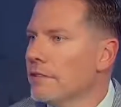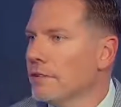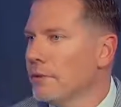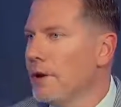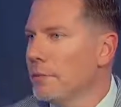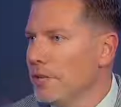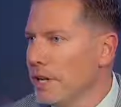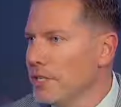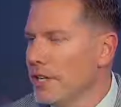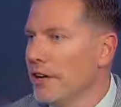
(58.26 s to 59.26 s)
the
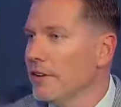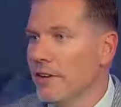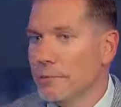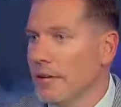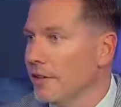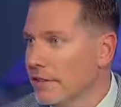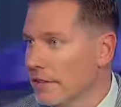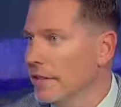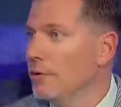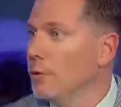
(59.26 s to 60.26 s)
reputation now as being
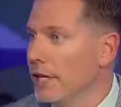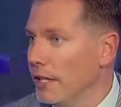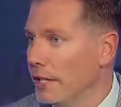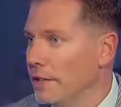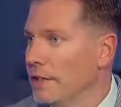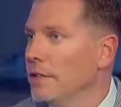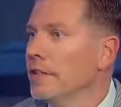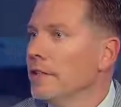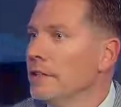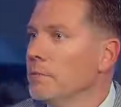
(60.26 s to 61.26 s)
this evil weed.
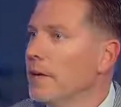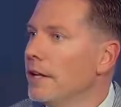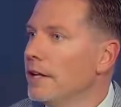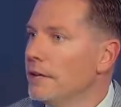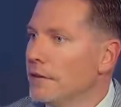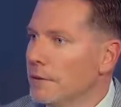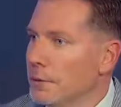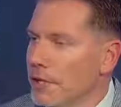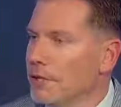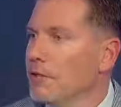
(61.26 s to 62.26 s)
But the
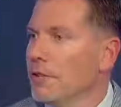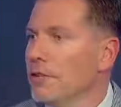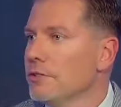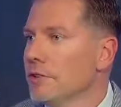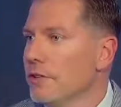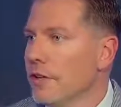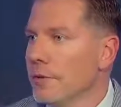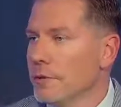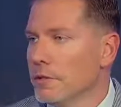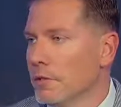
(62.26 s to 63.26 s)
medicinal history of
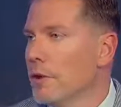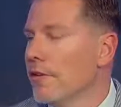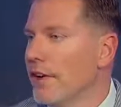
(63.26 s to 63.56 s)
hemp is quite